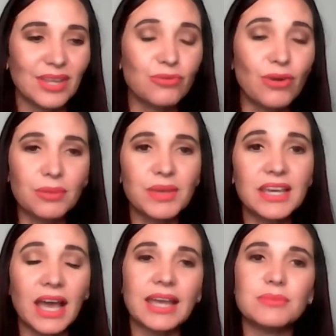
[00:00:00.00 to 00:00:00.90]
rugby
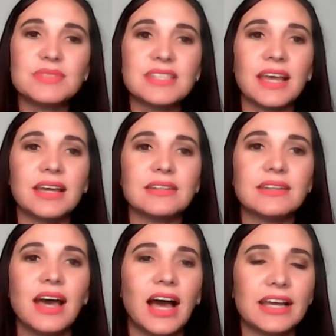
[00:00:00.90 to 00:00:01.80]
games, and
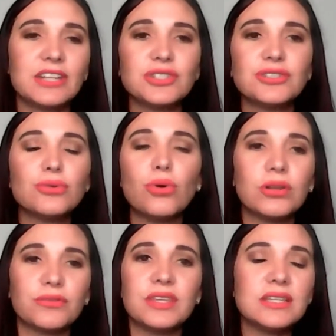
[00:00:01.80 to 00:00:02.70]
I get to do all
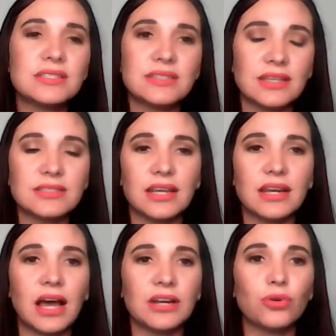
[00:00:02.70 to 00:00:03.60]
of these things
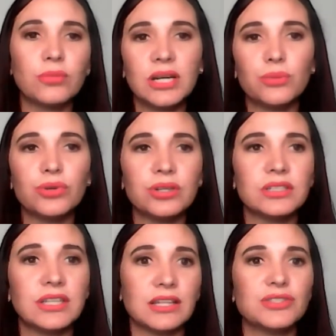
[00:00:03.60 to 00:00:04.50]
that I normally
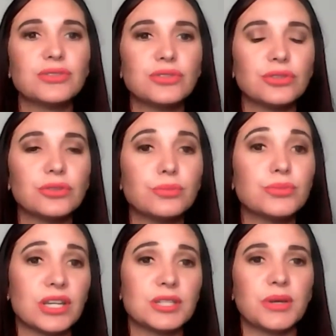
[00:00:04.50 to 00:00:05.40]
wouldn't get to do
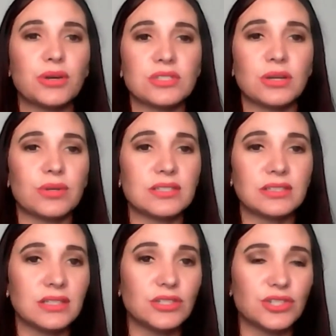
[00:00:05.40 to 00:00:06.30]
just because I was a
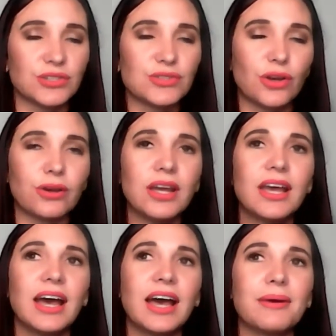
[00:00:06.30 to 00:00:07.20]
teacher. So
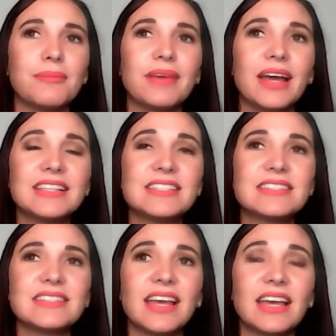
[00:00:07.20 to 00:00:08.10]

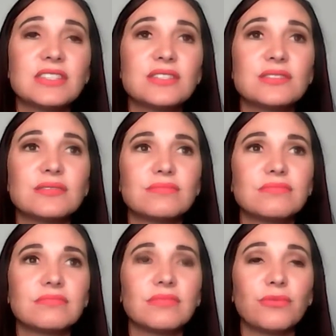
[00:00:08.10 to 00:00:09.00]
it's
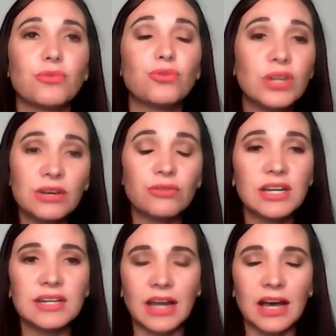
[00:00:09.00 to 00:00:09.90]
really,
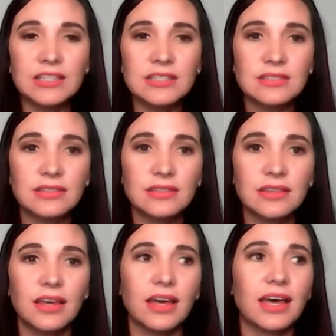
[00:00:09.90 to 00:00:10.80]
really nice.
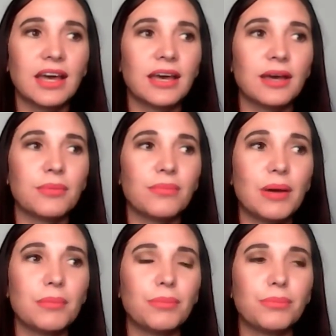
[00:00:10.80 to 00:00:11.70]

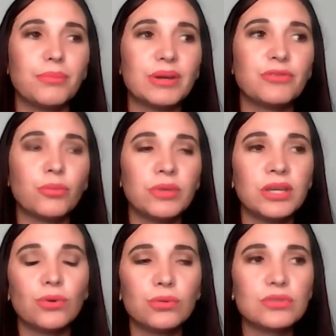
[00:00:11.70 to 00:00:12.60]
But for
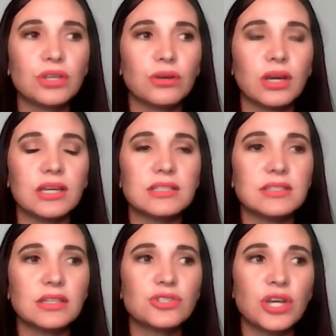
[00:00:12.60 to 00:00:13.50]
me also
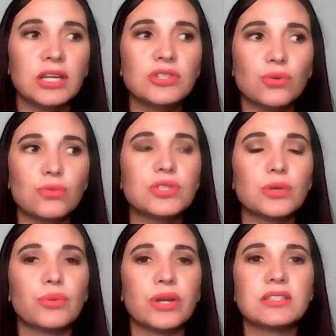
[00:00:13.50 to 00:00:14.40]
is change
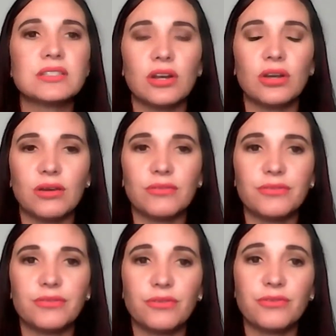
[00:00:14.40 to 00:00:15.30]
also brings a lot
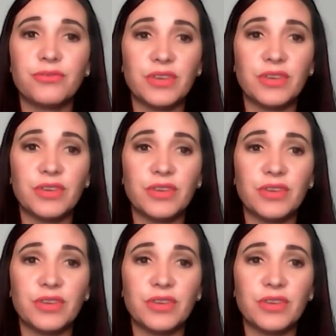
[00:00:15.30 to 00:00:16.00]
of fear.